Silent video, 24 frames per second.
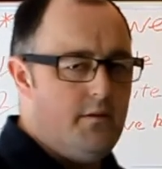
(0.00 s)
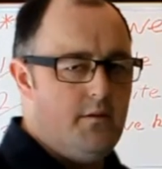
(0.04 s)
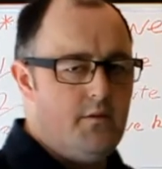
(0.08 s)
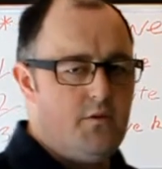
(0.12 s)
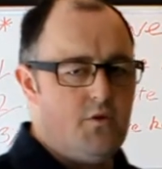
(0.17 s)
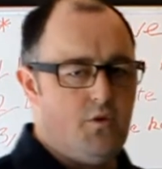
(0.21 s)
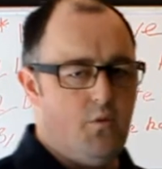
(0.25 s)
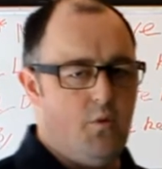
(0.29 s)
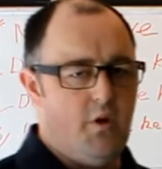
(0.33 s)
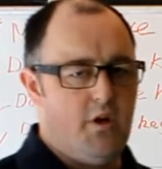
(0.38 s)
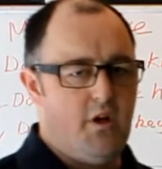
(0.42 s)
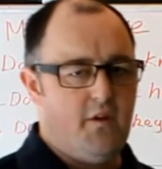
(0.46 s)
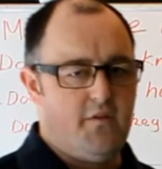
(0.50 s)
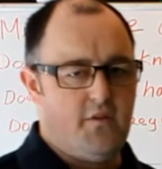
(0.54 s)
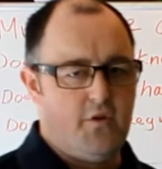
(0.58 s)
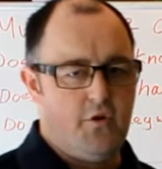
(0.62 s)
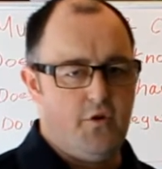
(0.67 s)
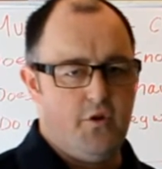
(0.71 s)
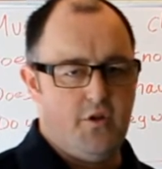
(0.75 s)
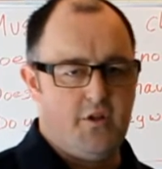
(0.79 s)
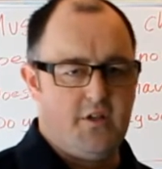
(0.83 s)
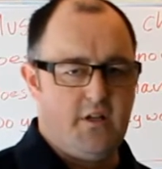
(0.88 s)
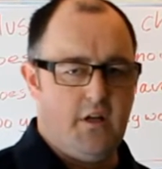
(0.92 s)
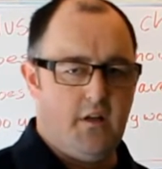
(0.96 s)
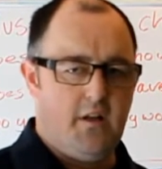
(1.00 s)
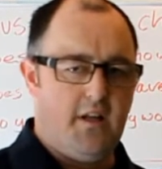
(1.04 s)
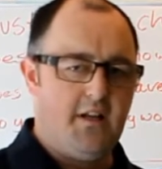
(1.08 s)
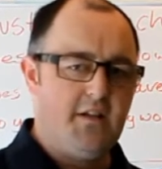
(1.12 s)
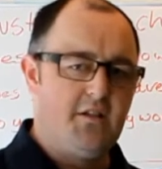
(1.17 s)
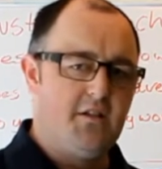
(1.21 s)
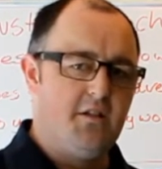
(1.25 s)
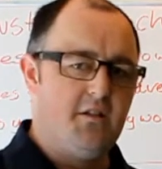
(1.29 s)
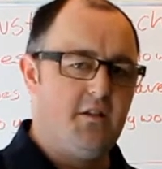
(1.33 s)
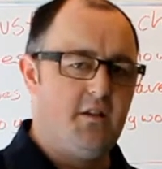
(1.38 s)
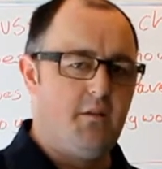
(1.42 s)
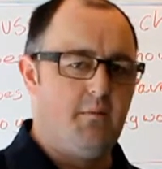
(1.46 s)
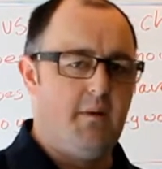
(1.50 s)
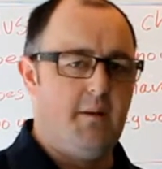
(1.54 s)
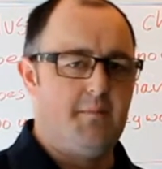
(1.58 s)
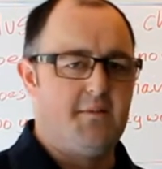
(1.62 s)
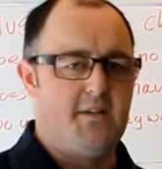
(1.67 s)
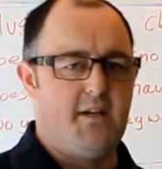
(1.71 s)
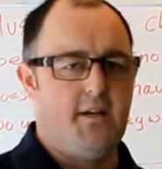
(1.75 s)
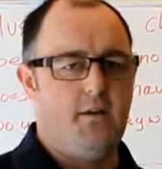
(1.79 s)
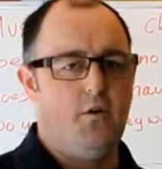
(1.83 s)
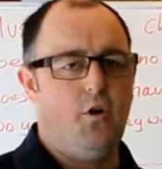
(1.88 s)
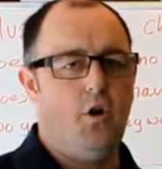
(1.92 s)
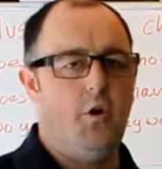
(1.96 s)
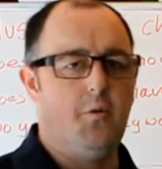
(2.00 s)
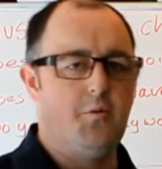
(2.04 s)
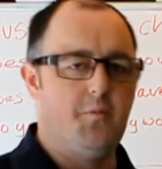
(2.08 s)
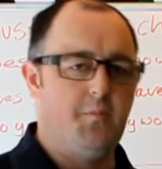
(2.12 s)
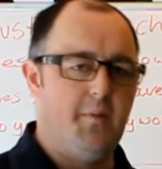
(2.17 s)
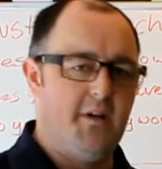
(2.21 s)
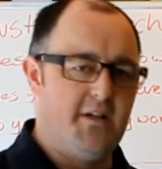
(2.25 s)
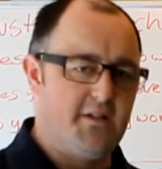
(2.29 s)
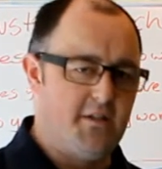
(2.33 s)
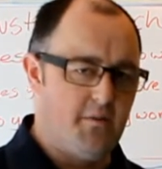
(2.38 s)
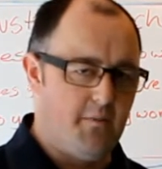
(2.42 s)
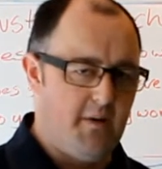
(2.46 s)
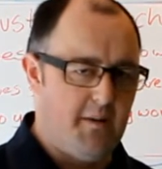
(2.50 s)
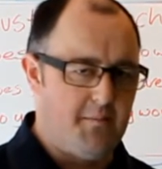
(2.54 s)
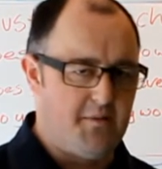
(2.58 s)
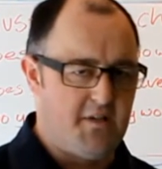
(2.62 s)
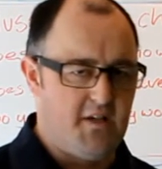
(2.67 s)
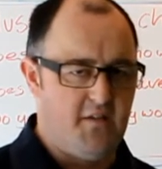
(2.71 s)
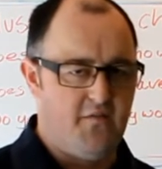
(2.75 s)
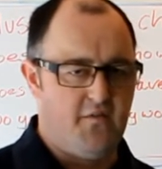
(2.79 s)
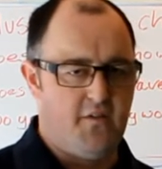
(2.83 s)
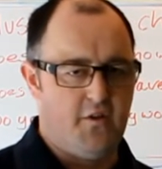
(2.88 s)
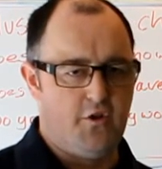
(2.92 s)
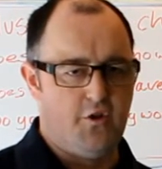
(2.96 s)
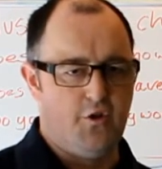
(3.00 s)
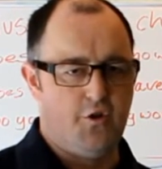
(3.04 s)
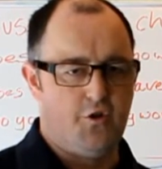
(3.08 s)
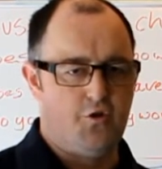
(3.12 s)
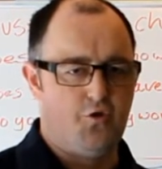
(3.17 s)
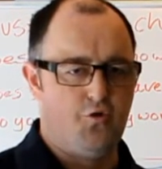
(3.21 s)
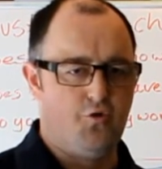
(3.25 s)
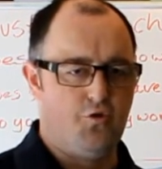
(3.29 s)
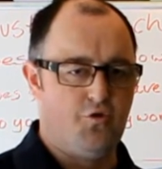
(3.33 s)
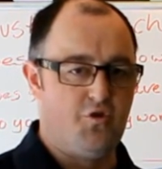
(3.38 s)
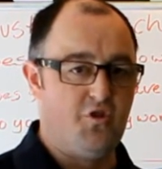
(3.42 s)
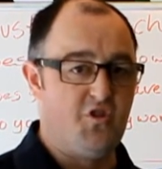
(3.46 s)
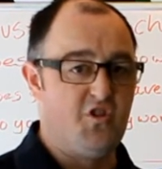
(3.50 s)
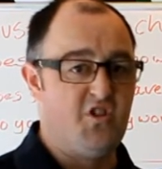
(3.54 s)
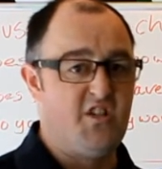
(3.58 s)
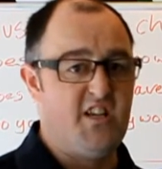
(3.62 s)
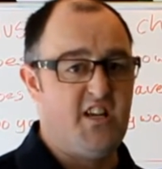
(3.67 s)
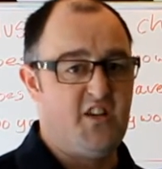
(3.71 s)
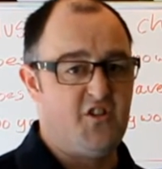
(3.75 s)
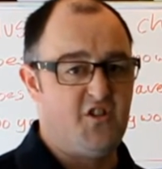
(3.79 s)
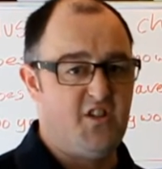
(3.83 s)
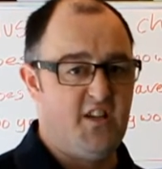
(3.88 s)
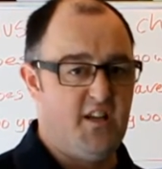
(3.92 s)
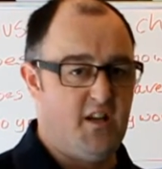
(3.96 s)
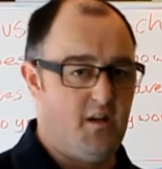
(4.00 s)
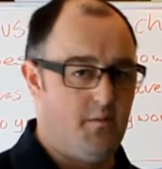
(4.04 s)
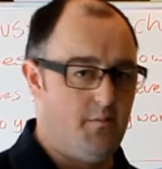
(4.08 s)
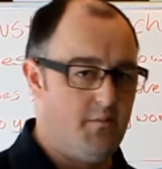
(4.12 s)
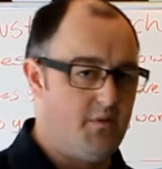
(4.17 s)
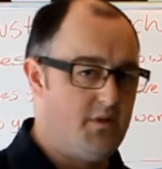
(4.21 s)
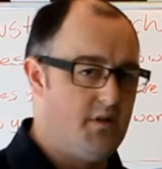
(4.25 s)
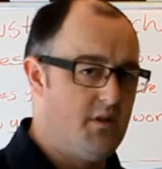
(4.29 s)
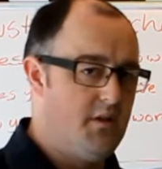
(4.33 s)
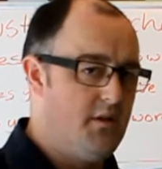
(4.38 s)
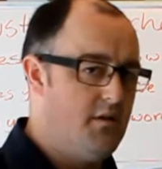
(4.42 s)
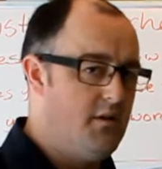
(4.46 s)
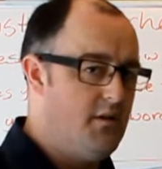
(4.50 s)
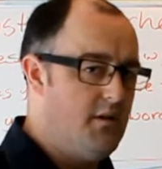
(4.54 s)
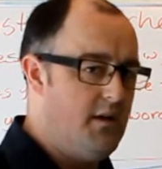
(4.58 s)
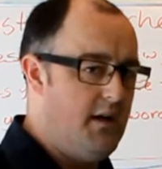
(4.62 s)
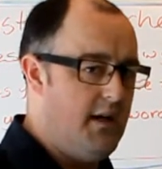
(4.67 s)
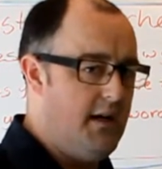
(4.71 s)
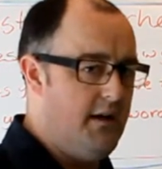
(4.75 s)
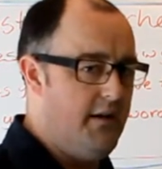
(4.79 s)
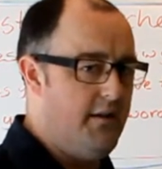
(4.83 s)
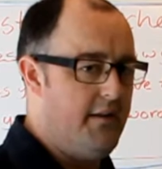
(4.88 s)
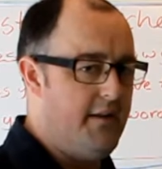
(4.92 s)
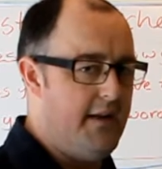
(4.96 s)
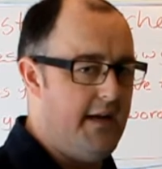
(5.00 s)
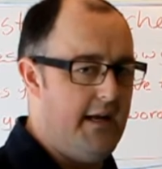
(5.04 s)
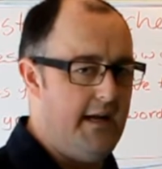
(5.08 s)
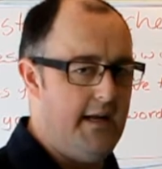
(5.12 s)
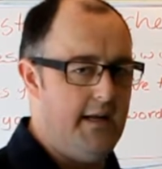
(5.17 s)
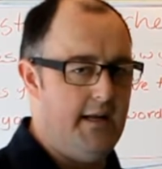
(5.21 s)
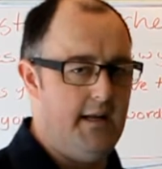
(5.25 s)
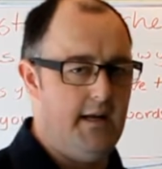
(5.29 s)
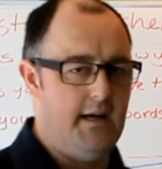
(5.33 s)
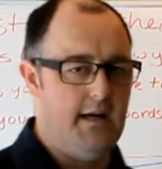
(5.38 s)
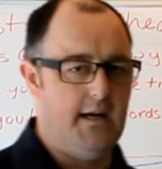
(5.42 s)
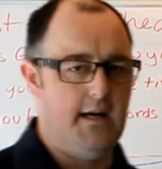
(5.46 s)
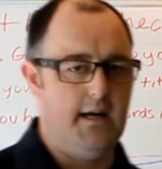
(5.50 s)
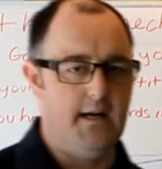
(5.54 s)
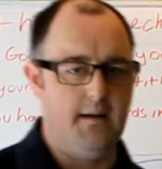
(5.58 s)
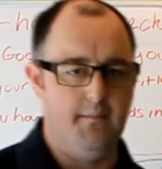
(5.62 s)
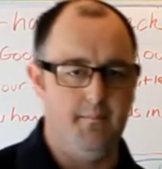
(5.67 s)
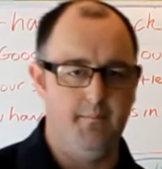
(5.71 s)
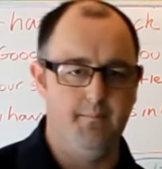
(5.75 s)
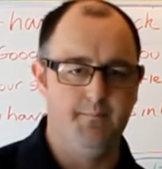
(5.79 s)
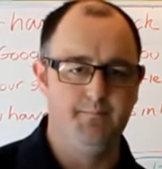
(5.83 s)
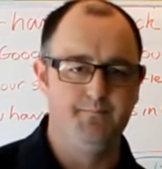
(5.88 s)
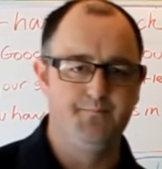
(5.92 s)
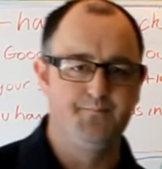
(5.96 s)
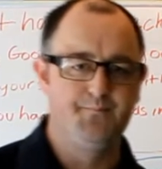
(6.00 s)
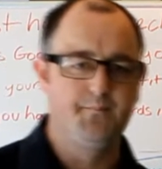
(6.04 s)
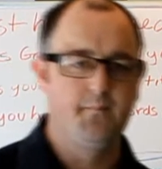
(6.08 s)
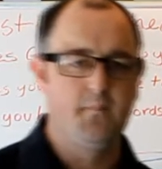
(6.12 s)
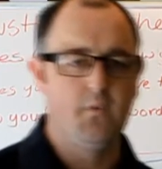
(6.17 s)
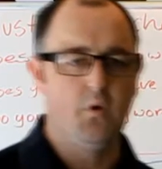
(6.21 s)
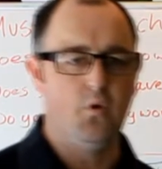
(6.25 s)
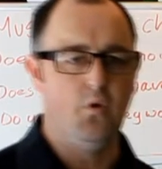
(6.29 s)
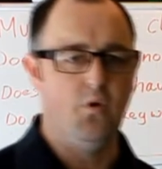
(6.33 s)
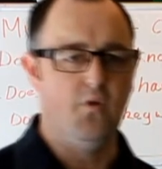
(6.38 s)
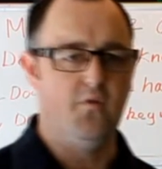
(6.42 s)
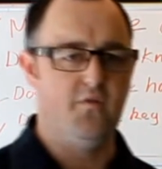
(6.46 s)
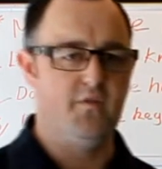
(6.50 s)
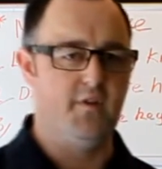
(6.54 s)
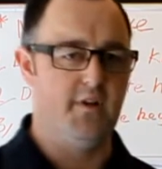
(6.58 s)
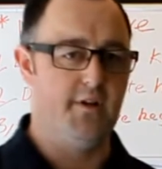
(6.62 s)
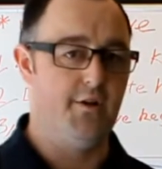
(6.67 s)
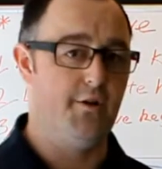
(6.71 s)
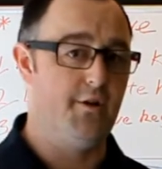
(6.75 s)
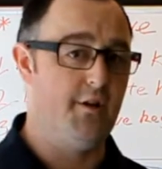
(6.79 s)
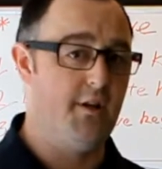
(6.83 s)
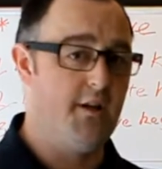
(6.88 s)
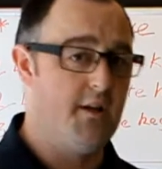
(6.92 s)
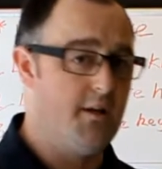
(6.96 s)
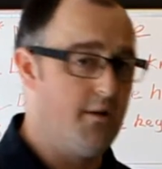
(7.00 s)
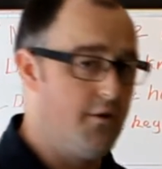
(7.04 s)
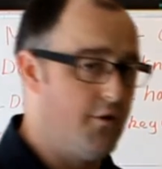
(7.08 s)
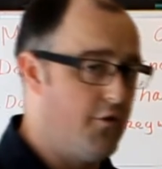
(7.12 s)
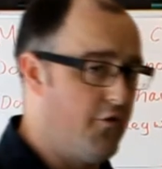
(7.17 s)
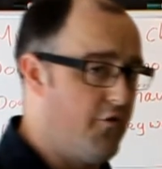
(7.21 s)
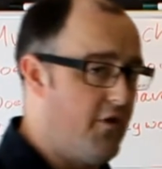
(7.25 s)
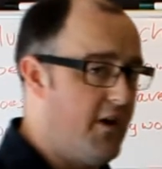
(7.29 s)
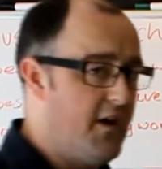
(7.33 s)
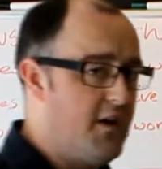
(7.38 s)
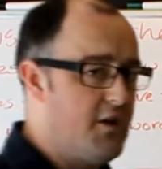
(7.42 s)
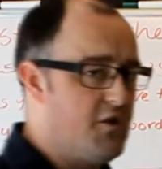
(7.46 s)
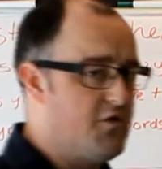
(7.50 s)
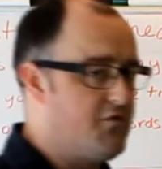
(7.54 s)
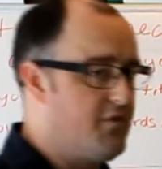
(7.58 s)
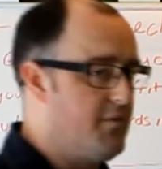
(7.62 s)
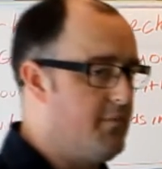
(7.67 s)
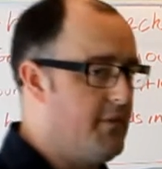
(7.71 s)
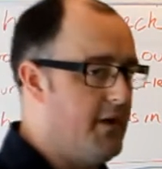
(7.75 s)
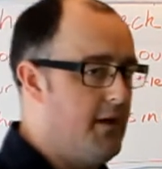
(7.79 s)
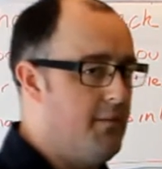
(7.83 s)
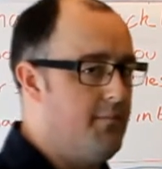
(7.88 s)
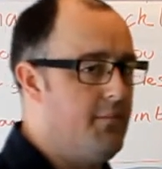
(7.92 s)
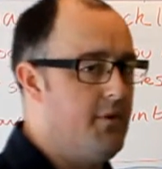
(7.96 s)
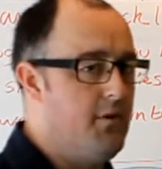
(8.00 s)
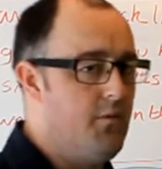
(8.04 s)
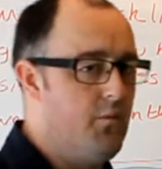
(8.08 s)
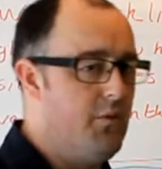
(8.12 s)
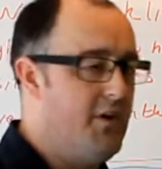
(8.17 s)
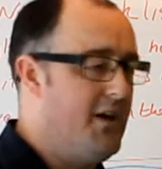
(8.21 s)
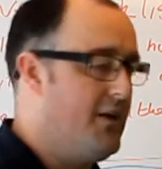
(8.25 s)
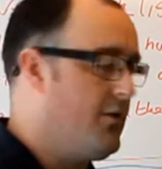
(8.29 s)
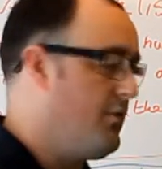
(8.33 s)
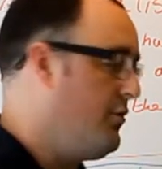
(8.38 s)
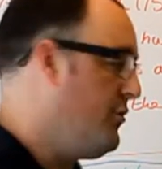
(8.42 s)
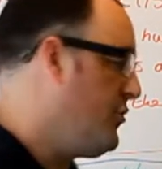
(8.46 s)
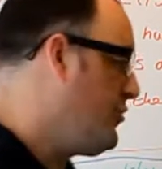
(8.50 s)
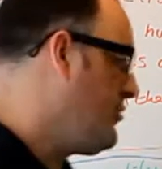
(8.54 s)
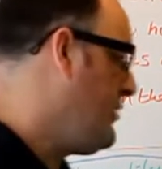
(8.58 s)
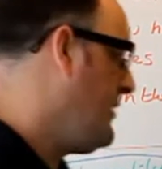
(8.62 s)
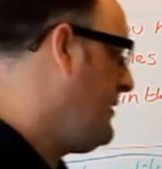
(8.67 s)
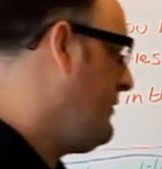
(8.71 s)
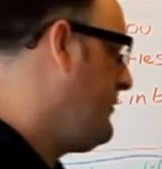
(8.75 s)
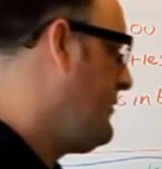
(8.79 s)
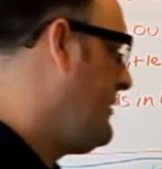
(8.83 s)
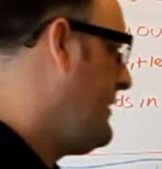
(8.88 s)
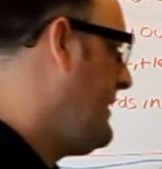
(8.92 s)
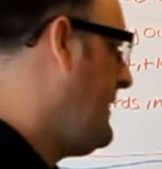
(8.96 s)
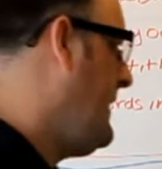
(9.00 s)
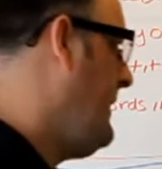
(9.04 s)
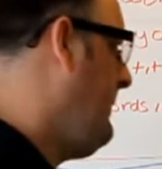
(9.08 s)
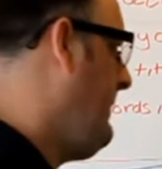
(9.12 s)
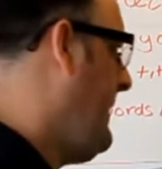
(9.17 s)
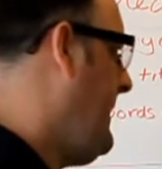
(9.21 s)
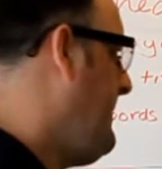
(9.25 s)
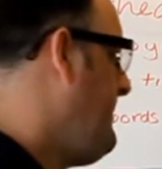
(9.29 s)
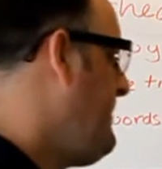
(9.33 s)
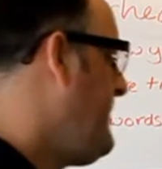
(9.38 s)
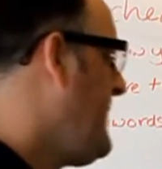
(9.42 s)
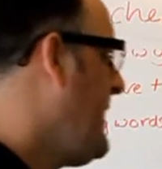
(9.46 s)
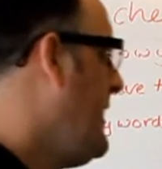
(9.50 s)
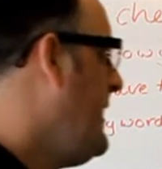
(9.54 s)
So what you have to do is get links into your website, optimize your website for your chosen search terms, and then hopefully you can get good rankings from that, but we are going to show you how to do that anyway.